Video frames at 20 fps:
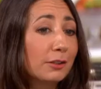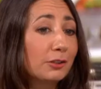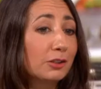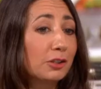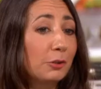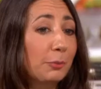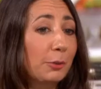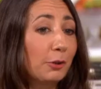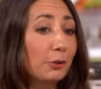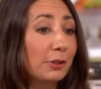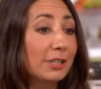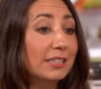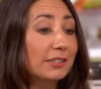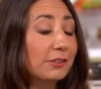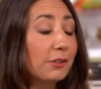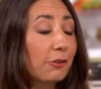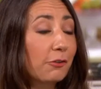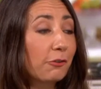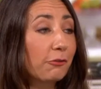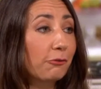to be
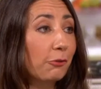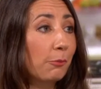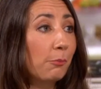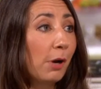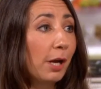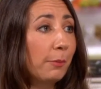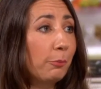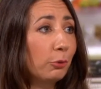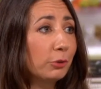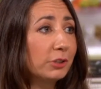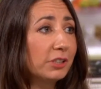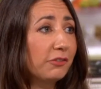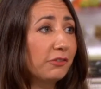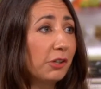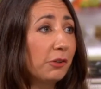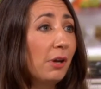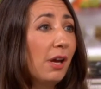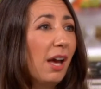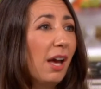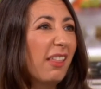honest, from my point of
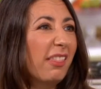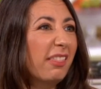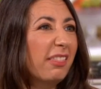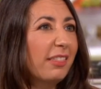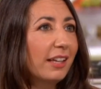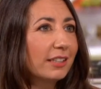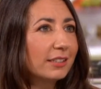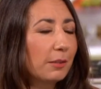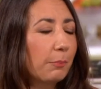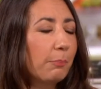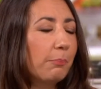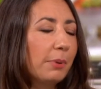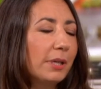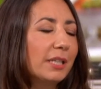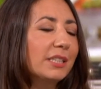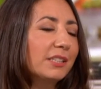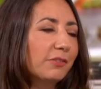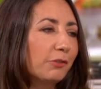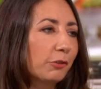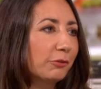view, that's a
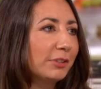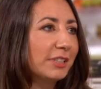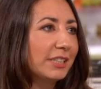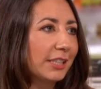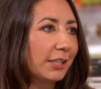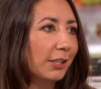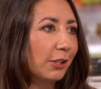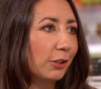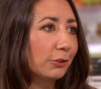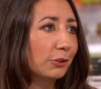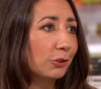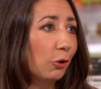bit of a ridiculous